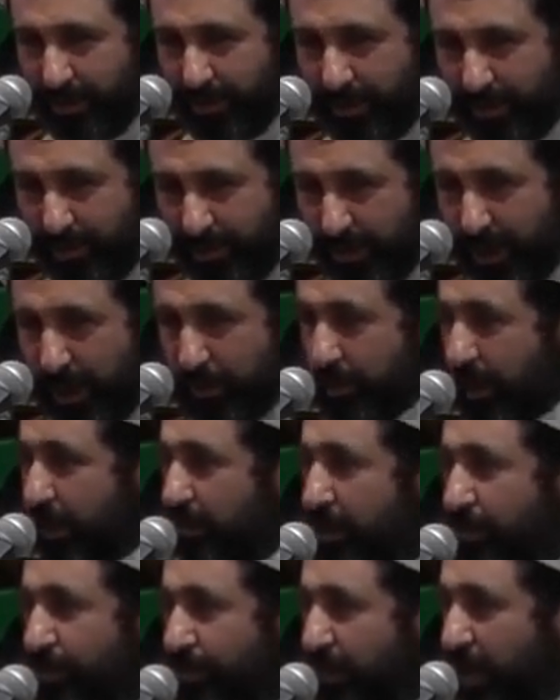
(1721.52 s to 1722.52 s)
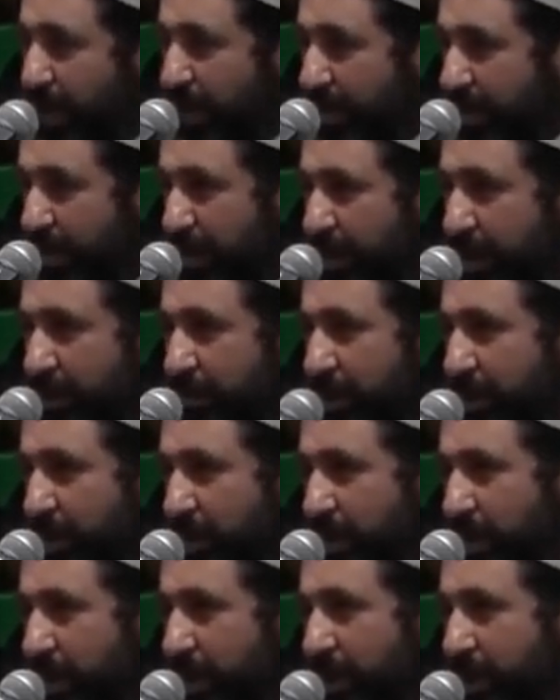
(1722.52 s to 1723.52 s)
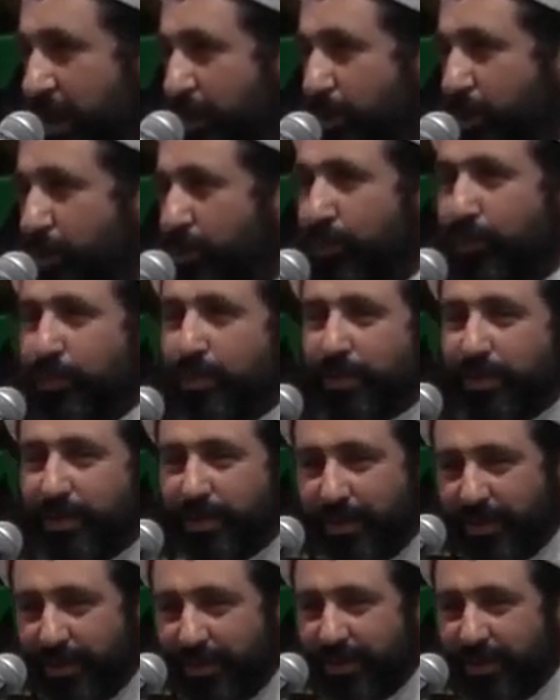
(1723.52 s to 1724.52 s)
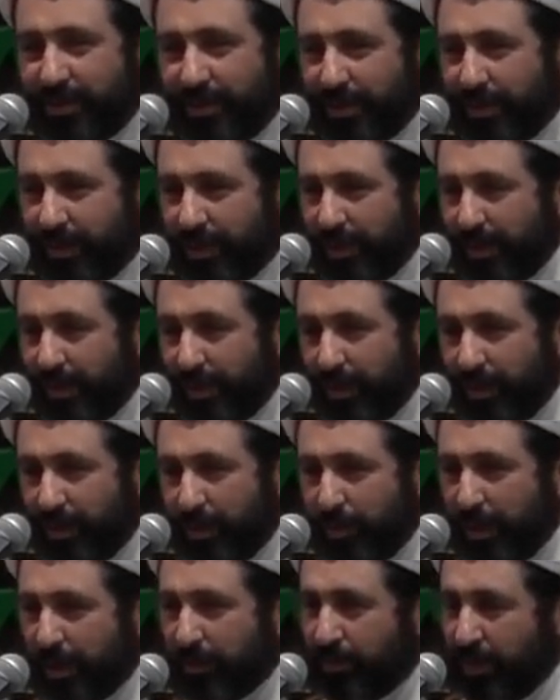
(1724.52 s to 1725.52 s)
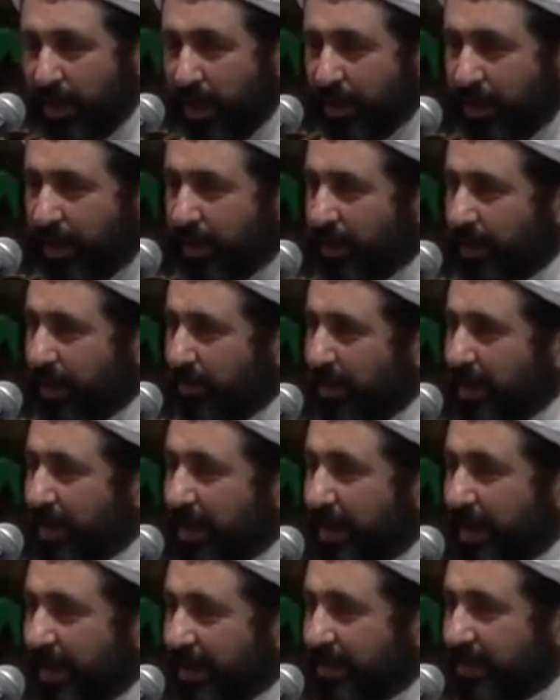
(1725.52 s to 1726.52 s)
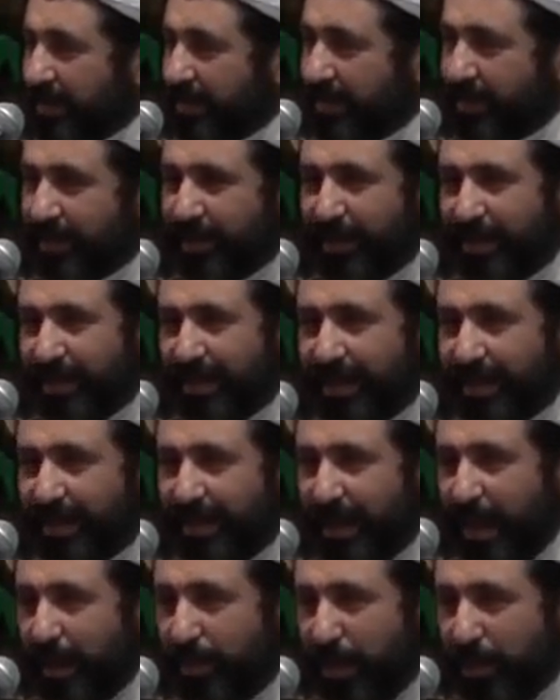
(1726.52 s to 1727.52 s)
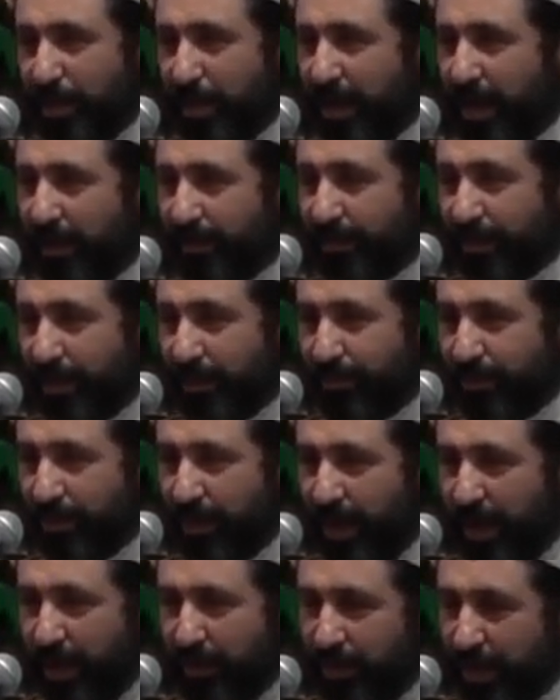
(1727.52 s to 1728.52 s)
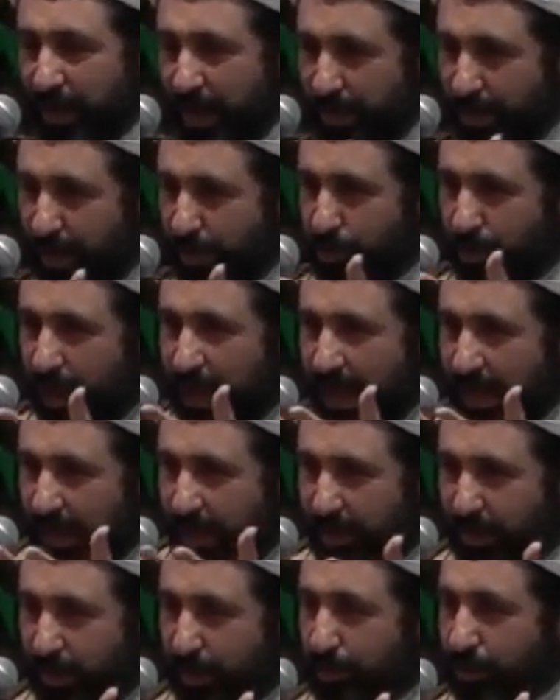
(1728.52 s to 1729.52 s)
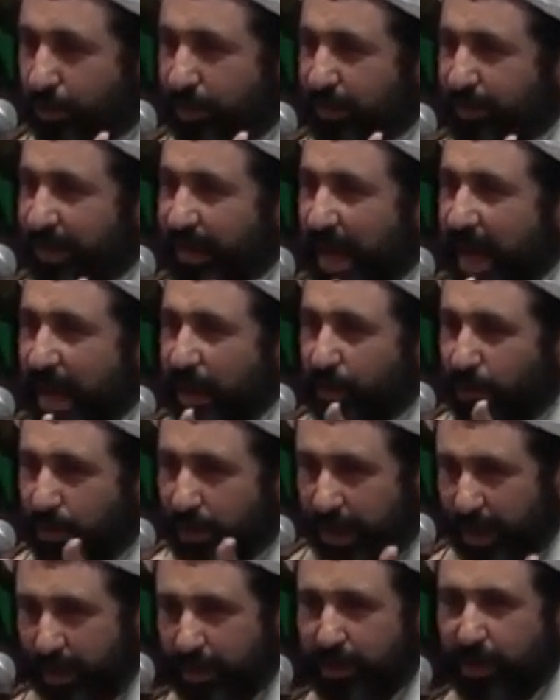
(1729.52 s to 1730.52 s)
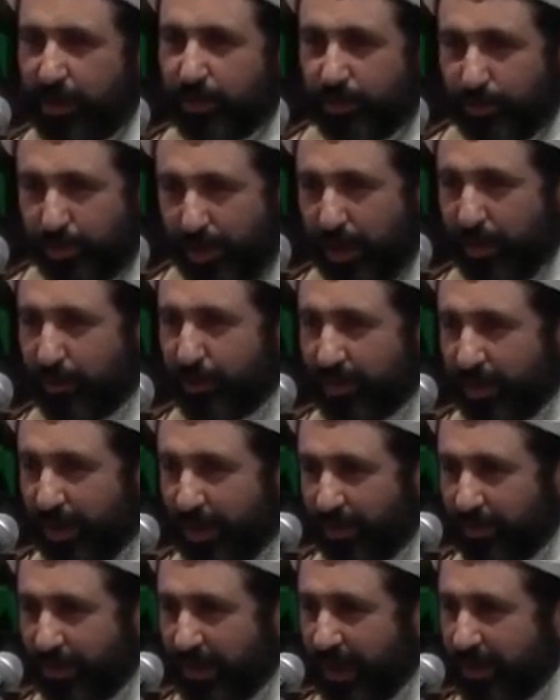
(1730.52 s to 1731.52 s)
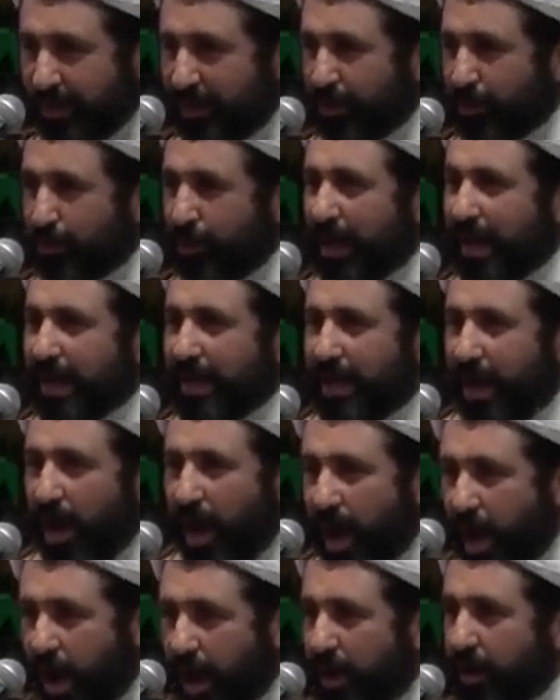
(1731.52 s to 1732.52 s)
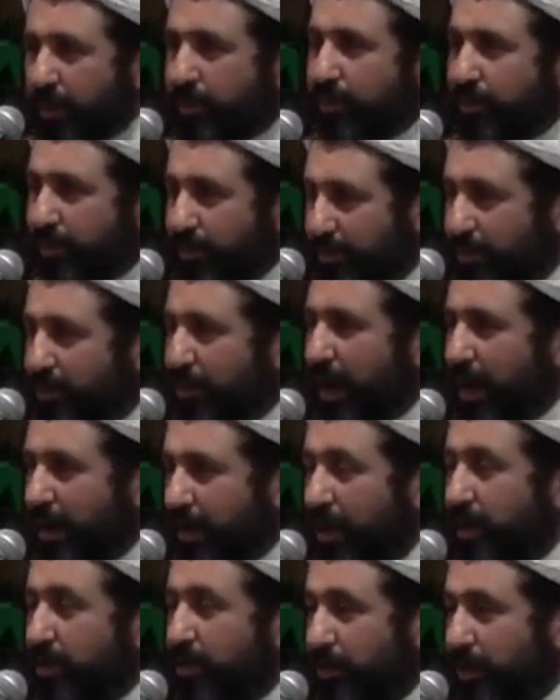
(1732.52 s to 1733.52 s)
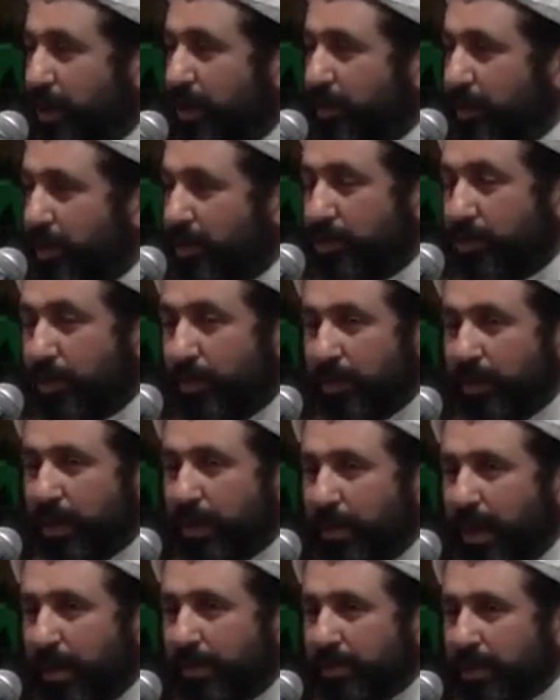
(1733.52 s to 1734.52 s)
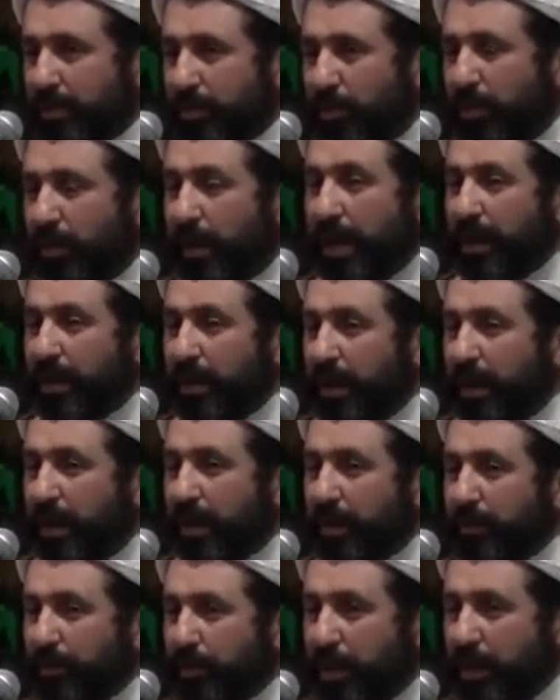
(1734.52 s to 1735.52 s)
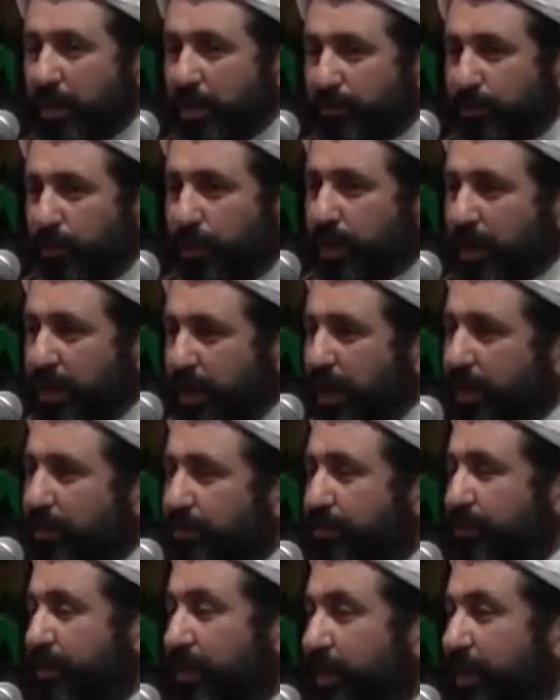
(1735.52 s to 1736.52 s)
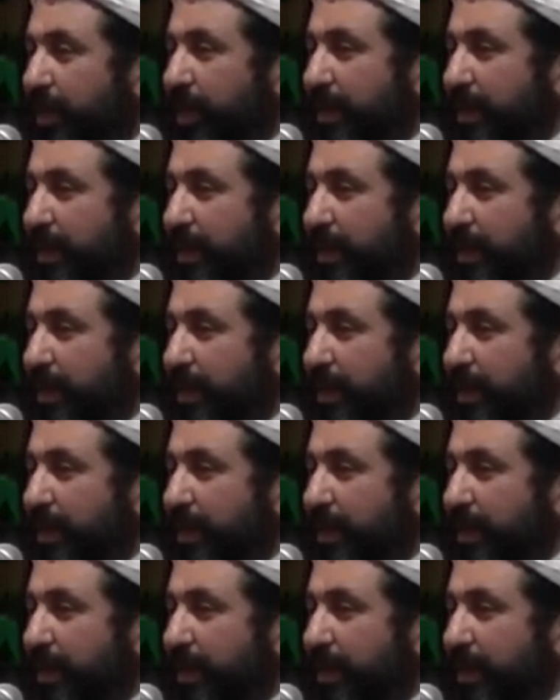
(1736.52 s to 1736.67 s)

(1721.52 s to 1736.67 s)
Sometimes a fly can even kill Namrud. But we are even less capable of a fly. We cannot do anything to even annoy Allah subhanahu wa ta'ala. We cannot do any harm to Allah subhanahu wa ta'ala. So Imam says, Oh Allah, please forgive